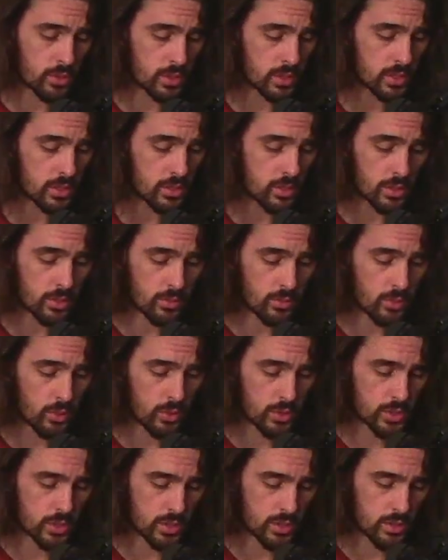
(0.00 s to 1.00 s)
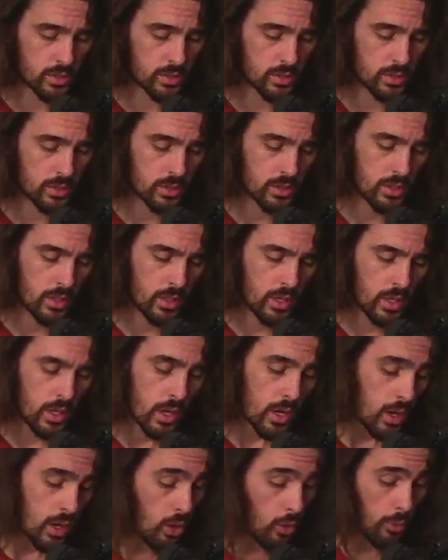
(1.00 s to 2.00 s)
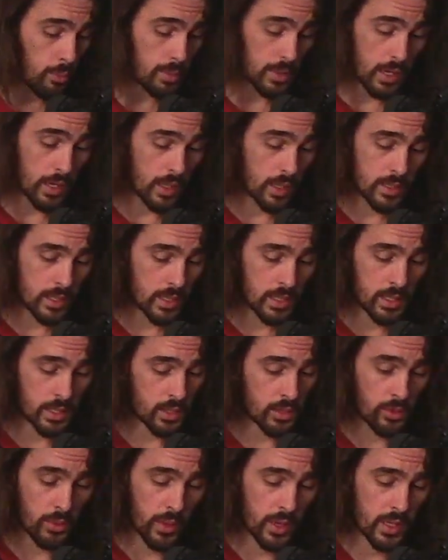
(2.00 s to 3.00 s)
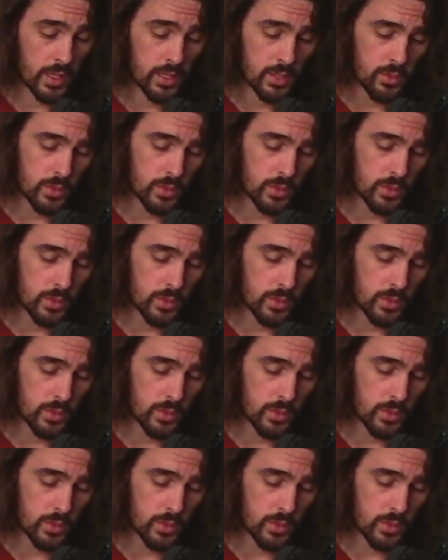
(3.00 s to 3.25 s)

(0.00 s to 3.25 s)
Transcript: to their fortunes. Oh, beyond anything great,